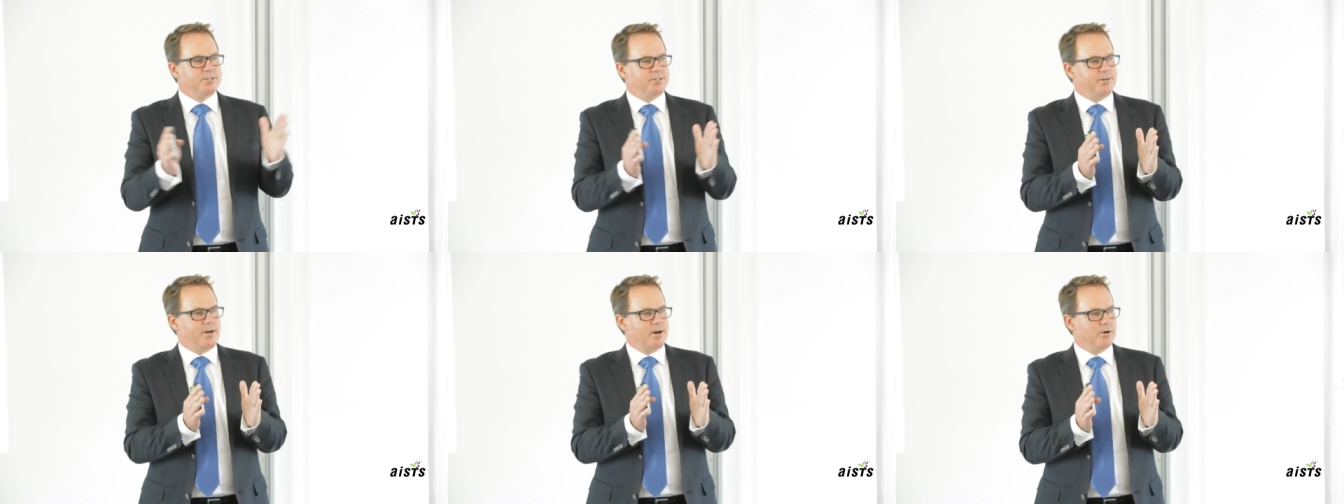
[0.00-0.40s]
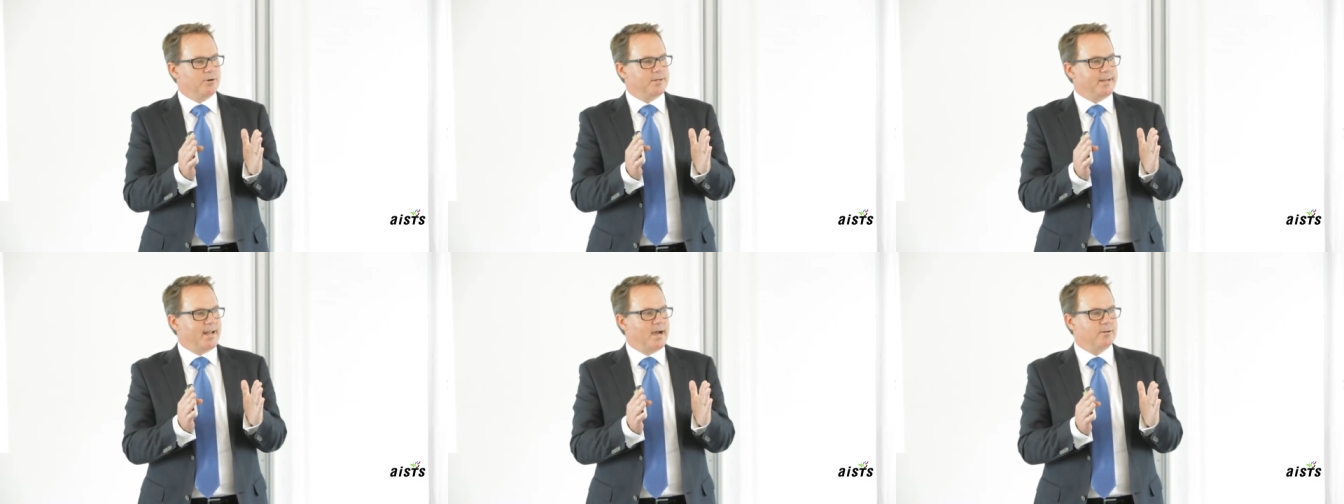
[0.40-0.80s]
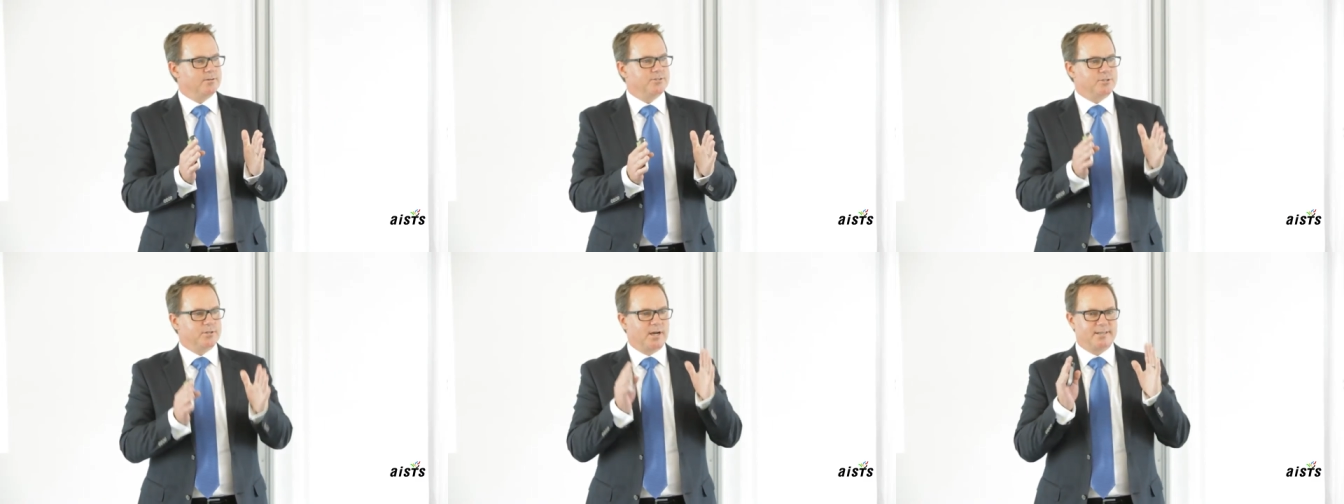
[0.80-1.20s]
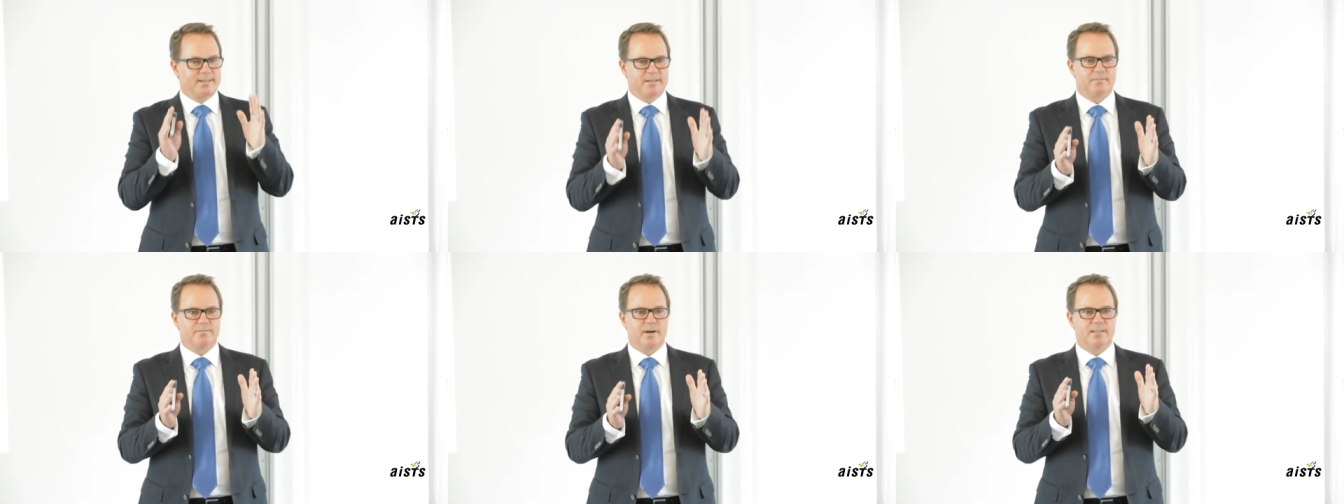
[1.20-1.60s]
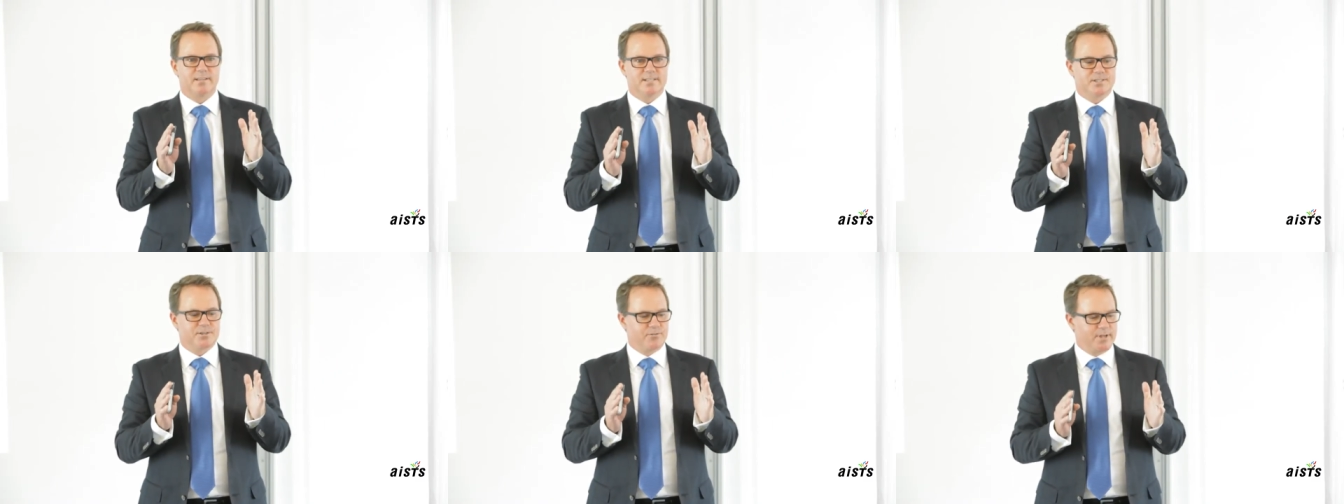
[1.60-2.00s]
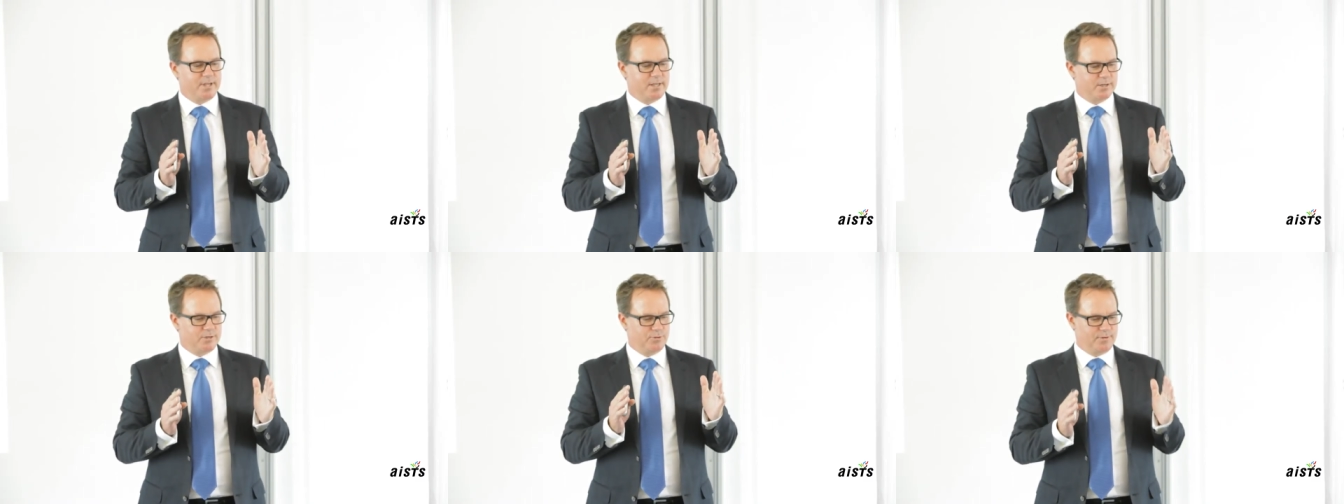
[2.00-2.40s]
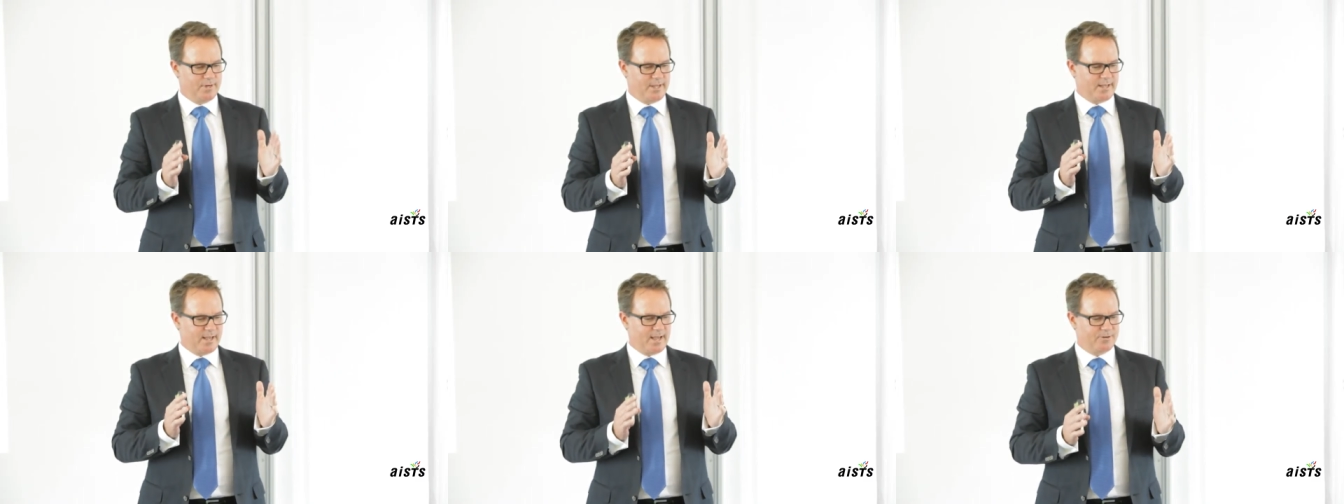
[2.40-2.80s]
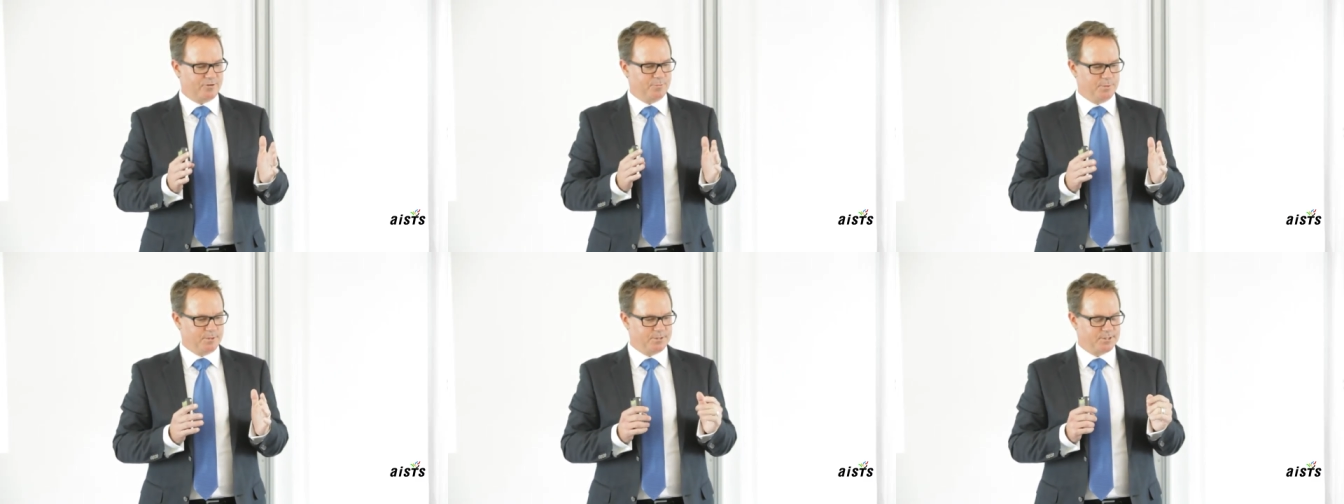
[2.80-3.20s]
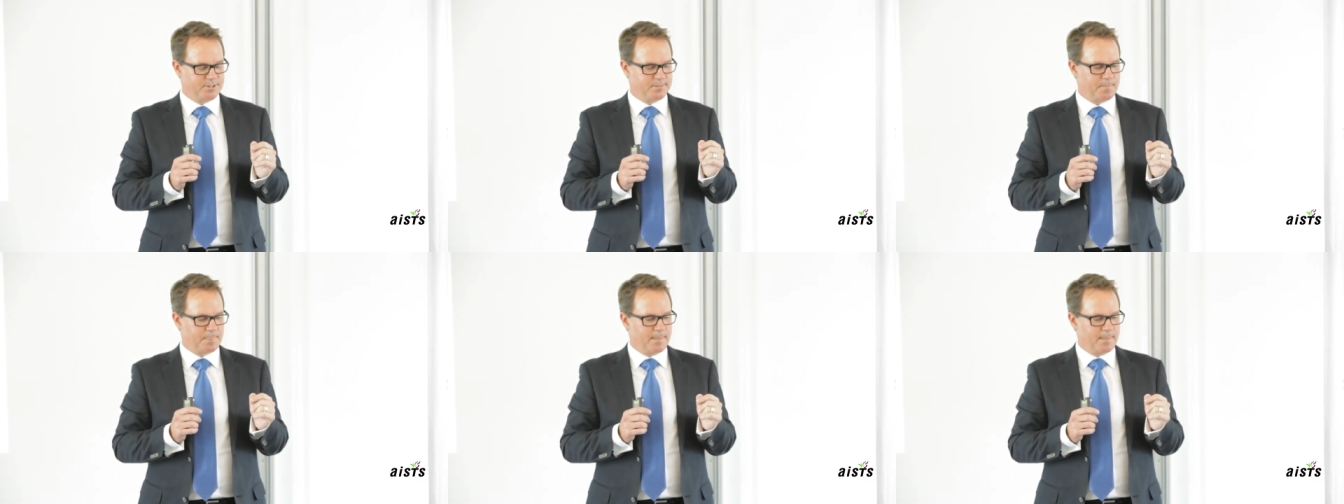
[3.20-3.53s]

to narrow it down to identify these three unique attributes.